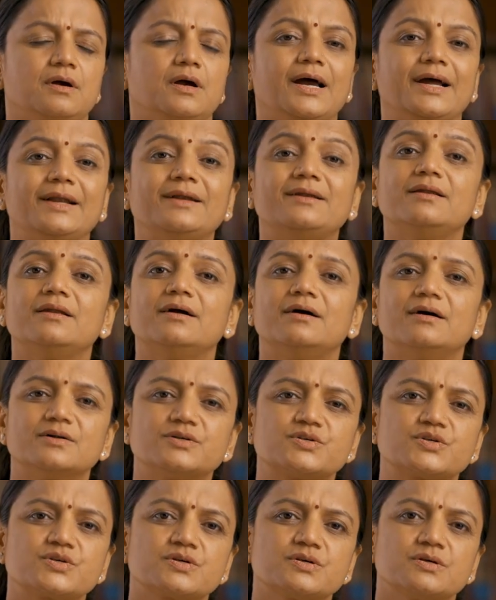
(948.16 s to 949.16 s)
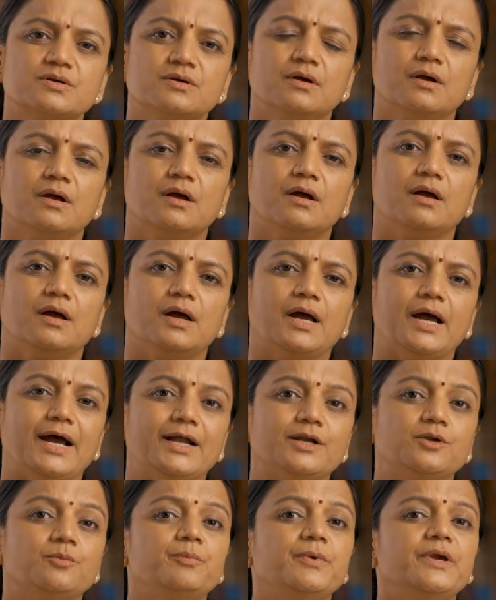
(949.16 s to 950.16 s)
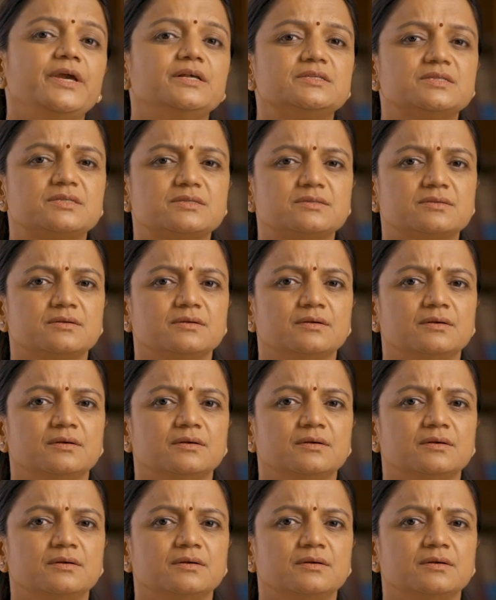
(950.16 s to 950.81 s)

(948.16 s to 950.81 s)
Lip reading: at large, at peace.